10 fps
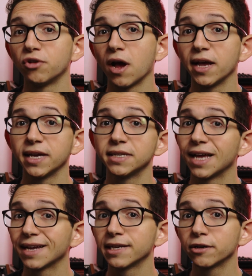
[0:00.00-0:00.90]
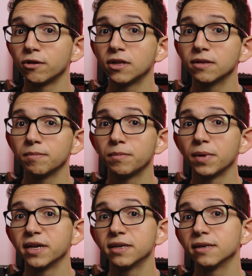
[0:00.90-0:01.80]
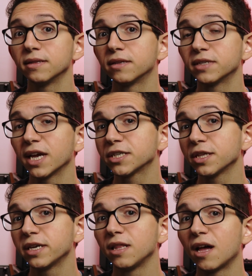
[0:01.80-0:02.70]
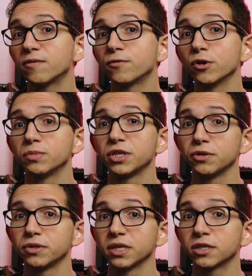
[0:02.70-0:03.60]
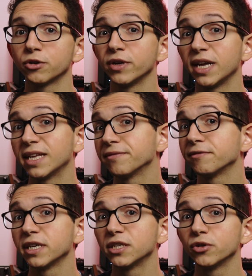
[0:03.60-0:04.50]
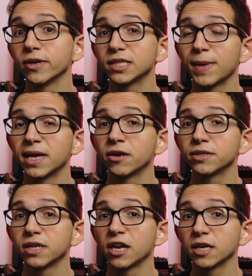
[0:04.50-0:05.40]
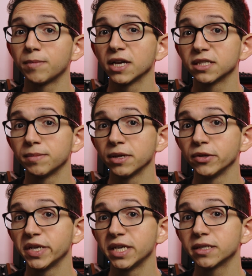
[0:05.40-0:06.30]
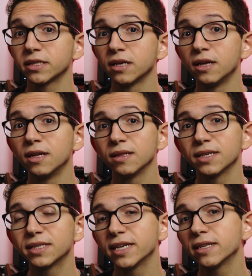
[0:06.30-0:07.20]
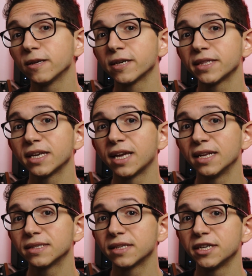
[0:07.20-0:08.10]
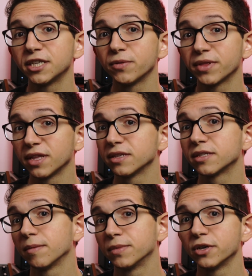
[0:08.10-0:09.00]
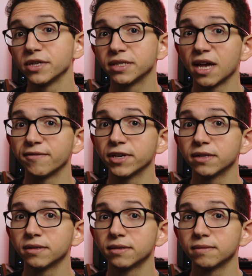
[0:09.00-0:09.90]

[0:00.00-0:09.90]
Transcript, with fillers: dry and technical, but there's actually a lot of room to use this creatively to expand our sonic possibilities. Let's take a look at the gain staging within the Sub 37.